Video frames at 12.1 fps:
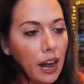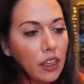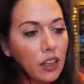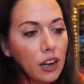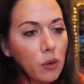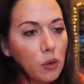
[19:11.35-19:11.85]
I
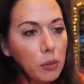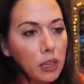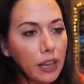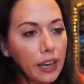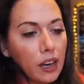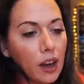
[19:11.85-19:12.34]
thought it would be
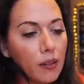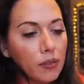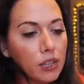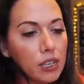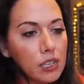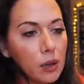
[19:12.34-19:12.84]
like
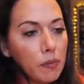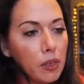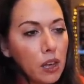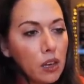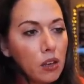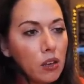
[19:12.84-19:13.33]
covered in
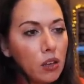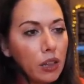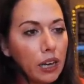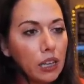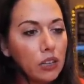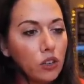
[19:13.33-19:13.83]
something,
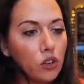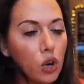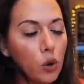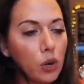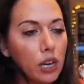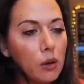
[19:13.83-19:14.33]
like a little
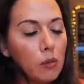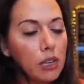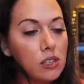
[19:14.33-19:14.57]
coating.